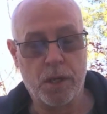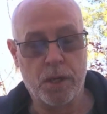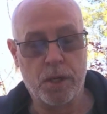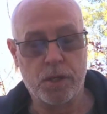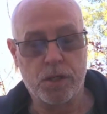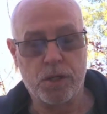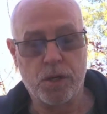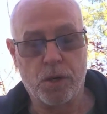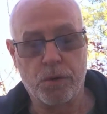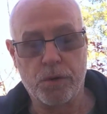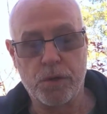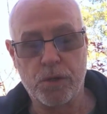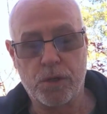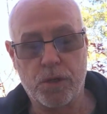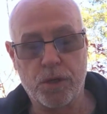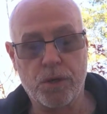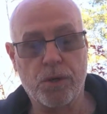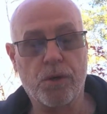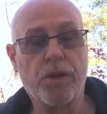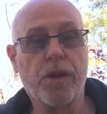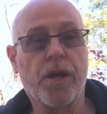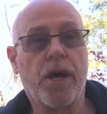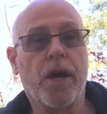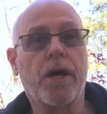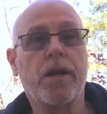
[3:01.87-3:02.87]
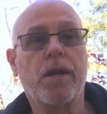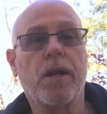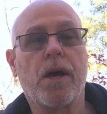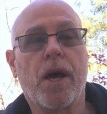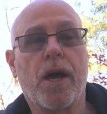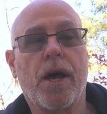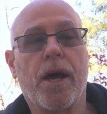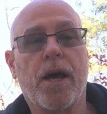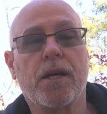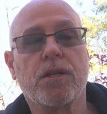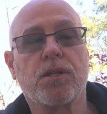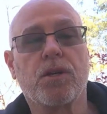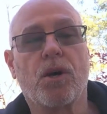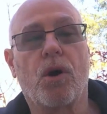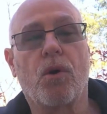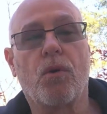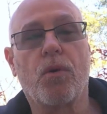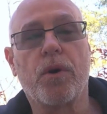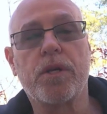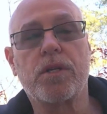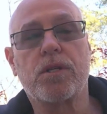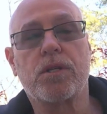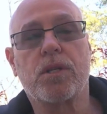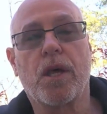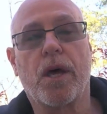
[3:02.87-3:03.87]
So until then, as
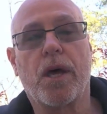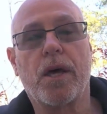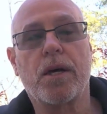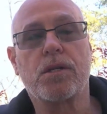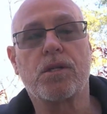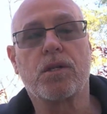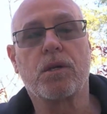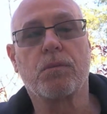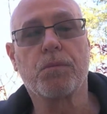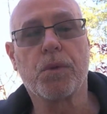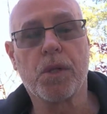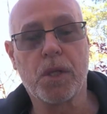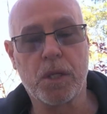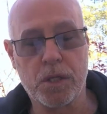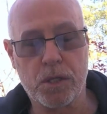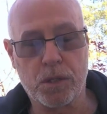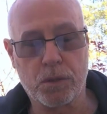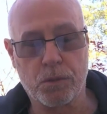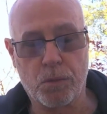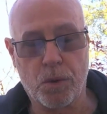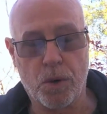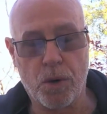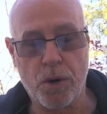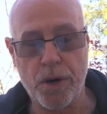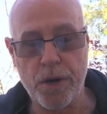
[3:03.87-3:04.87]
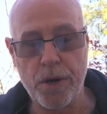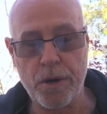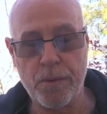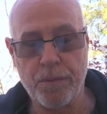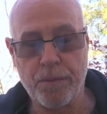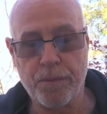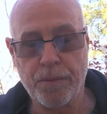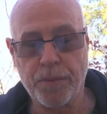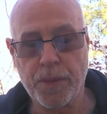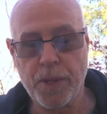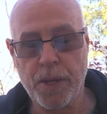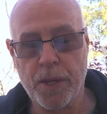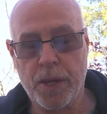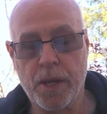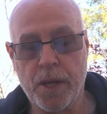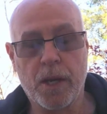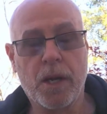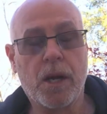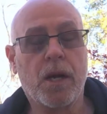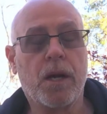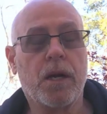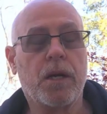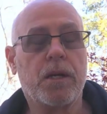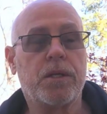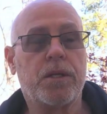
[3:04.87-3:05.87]
always, thanks to Melissa Marty.
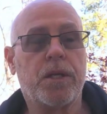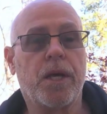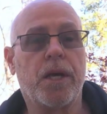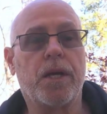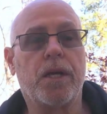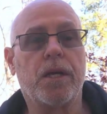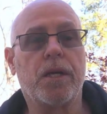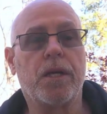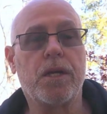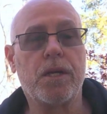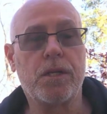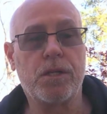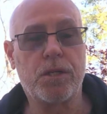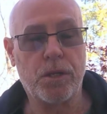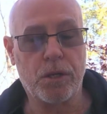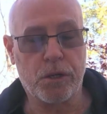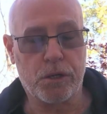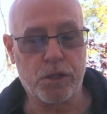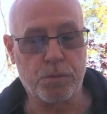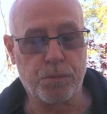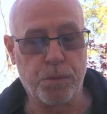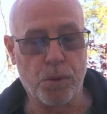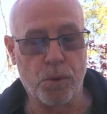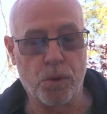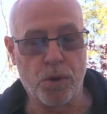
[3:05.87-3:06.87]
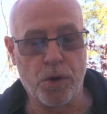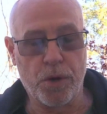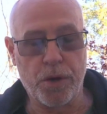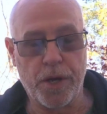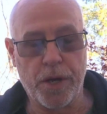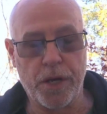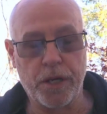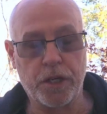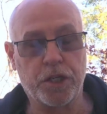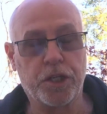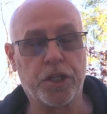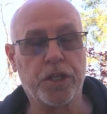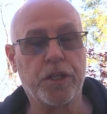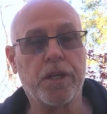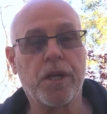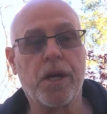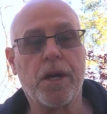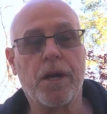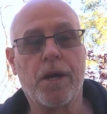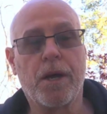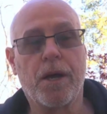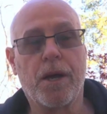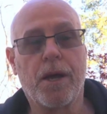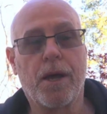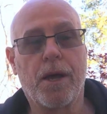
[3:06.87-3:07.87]
Take it easy, Explorer Nation,
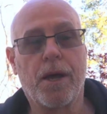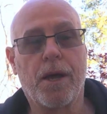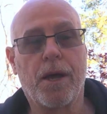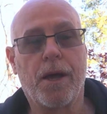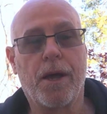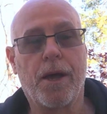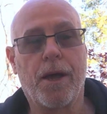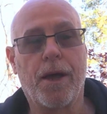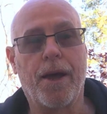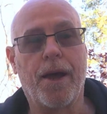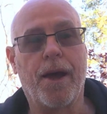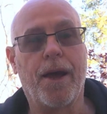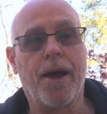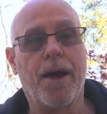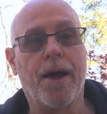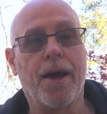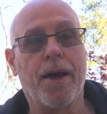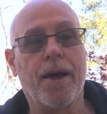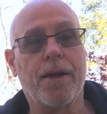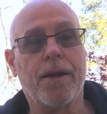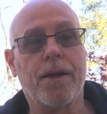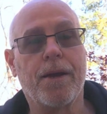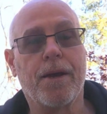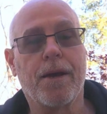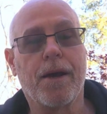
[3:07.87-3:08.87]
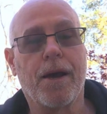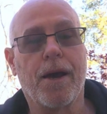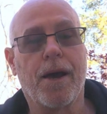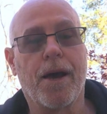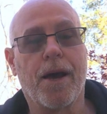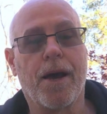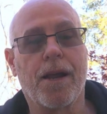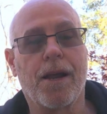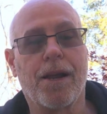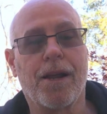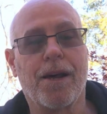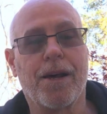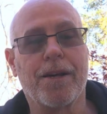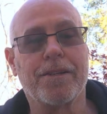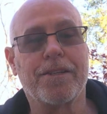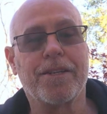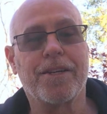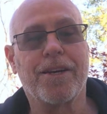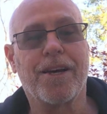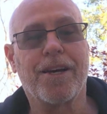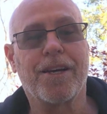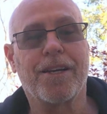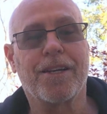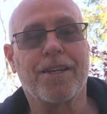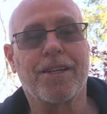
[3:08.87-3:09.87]
and
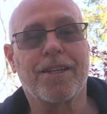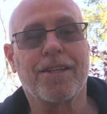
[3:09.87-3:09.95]
Adelante.